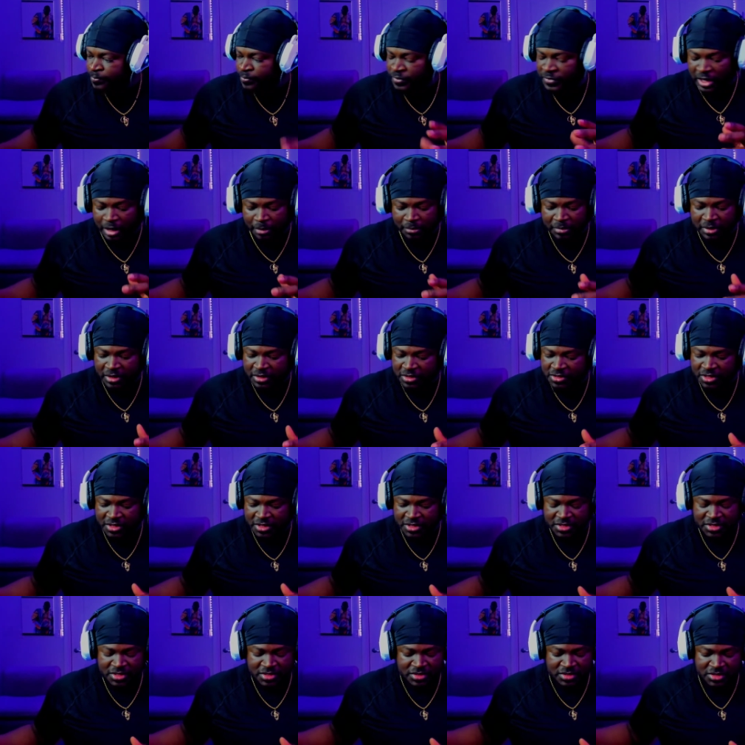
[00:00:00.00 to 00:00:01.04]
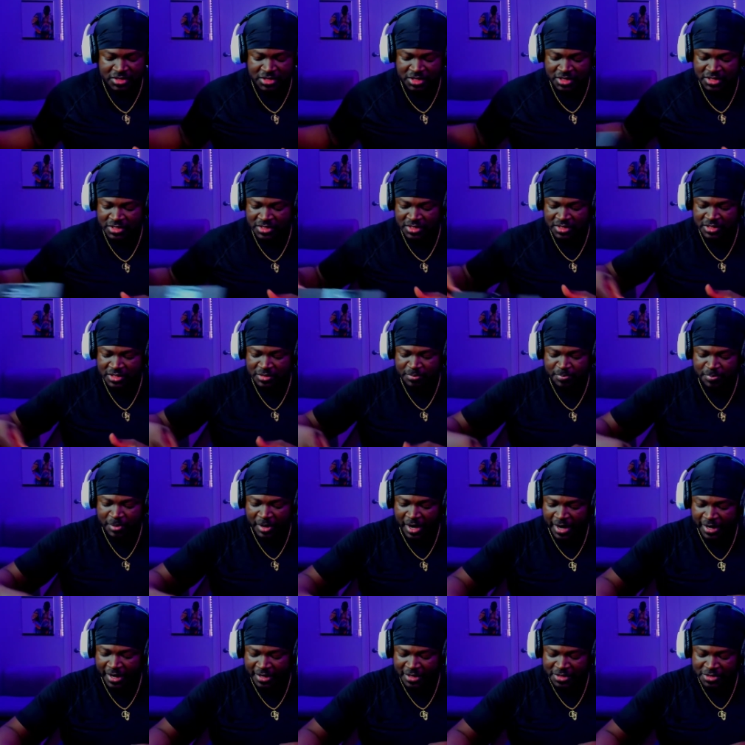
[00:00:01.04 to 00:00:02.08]
I mean, just this
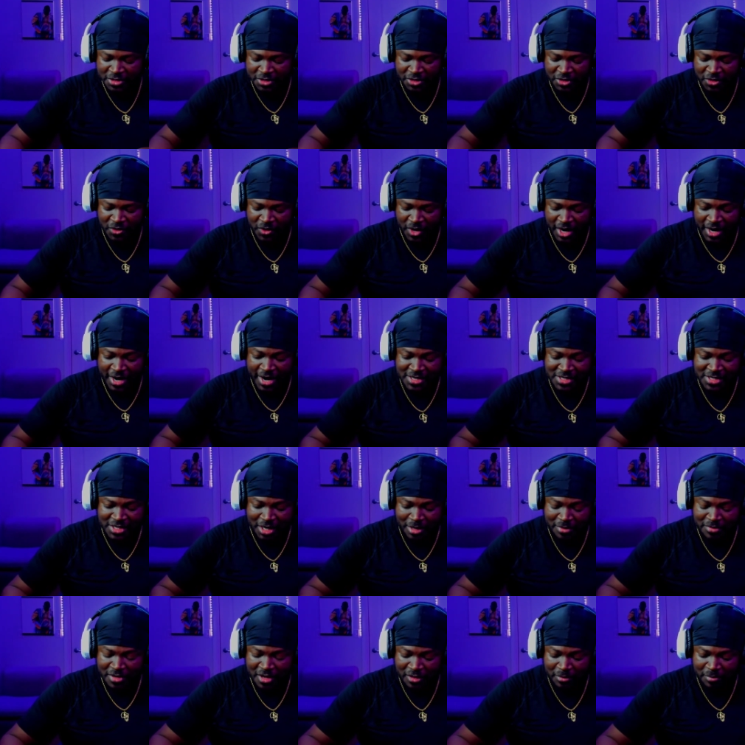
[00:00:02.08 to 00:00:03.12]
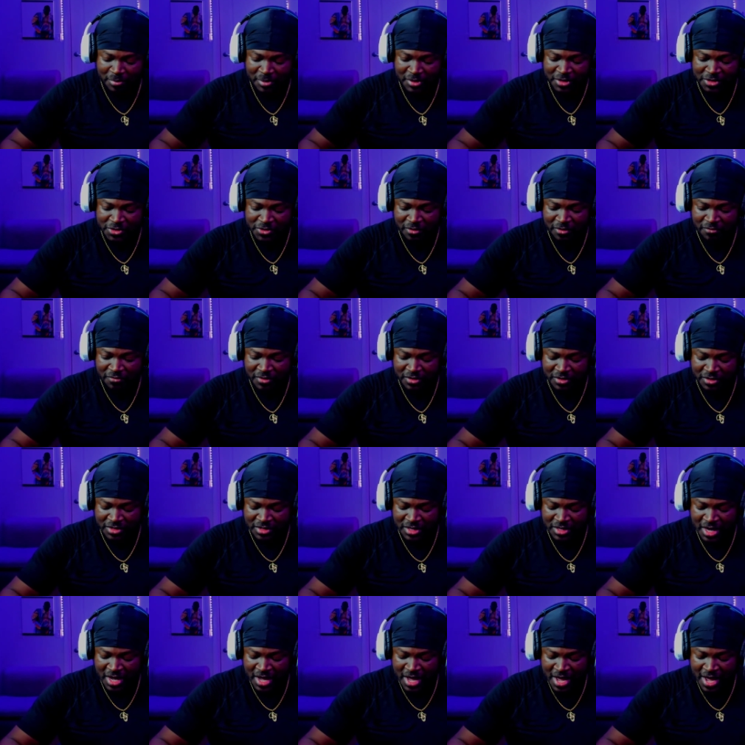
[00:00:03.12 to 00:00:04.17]
packaging, yo. I gotta take another picture of this.
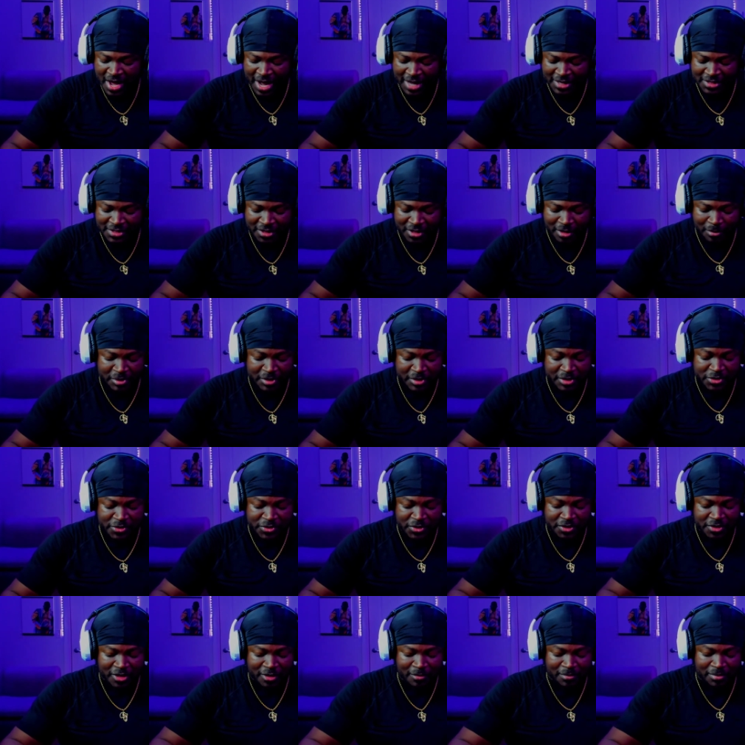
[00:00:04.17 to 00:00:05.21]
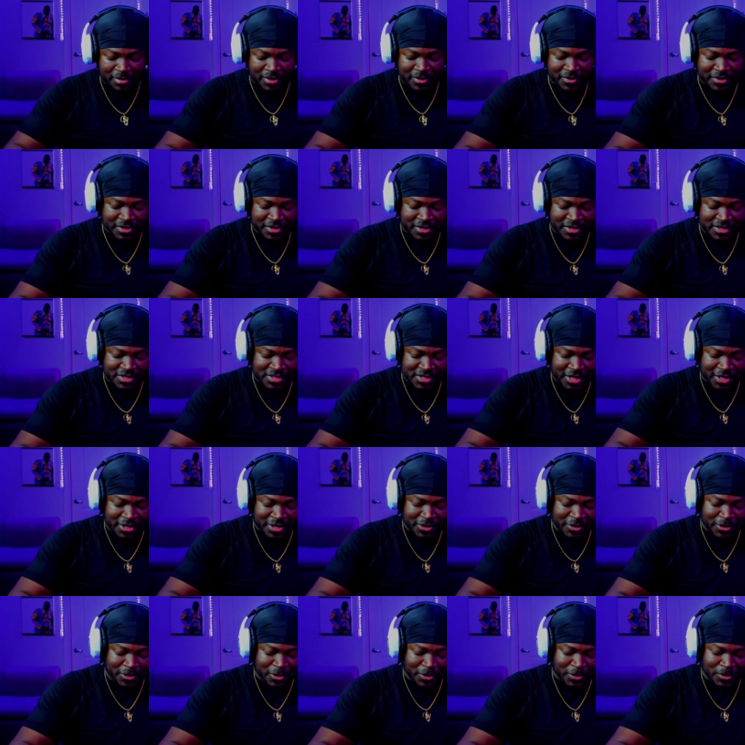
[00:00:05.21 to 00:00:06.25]
I took a picture and uploaded it a second
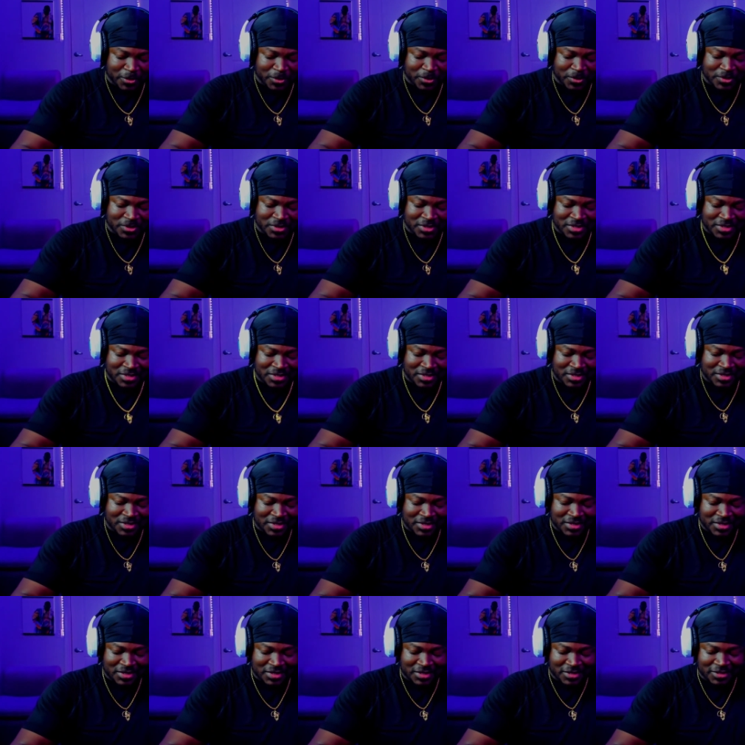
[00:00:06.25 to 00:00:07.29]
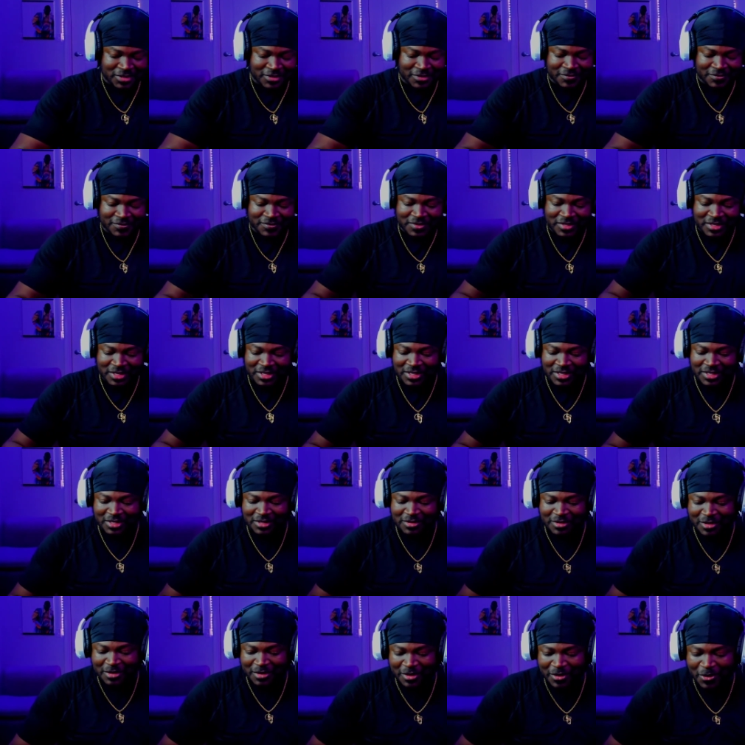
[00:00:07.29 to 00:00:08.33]
ago of
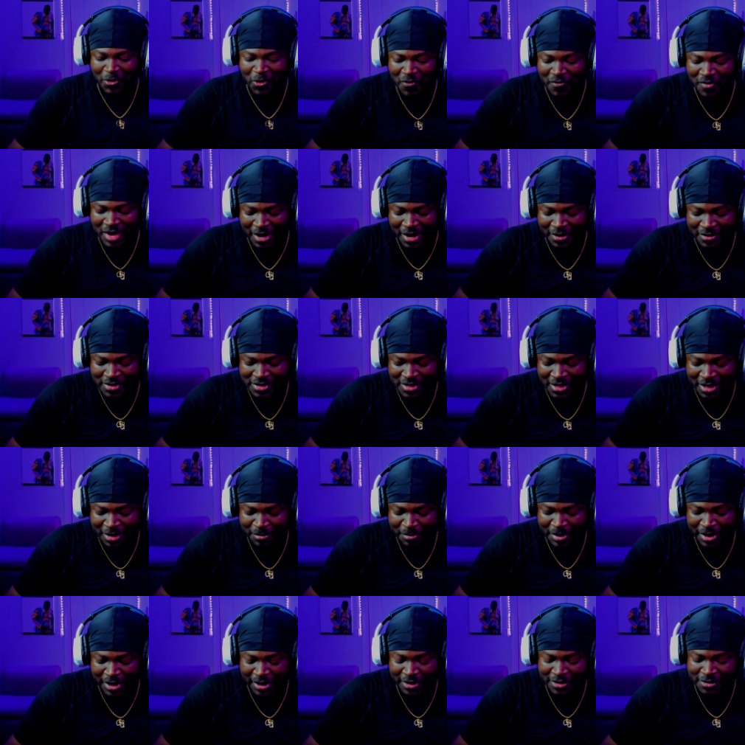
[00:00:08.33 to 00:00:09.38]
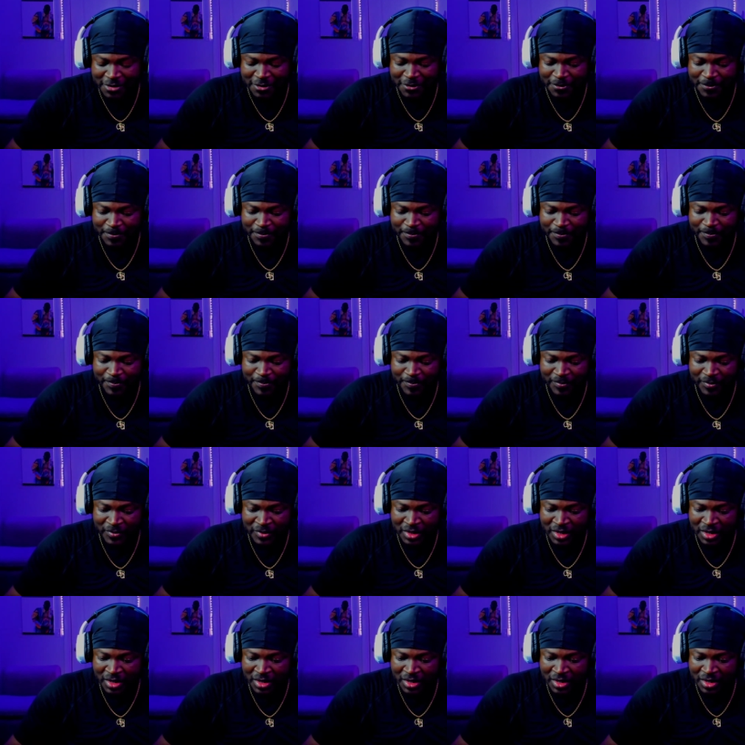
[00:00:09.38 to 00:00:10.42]
the outside packaging.
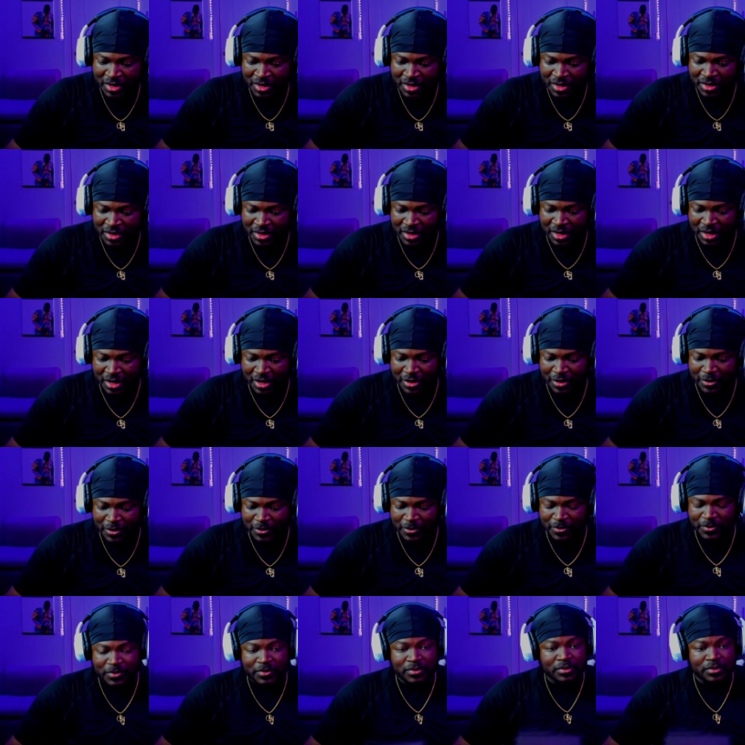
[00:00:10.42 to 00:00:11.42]
Now,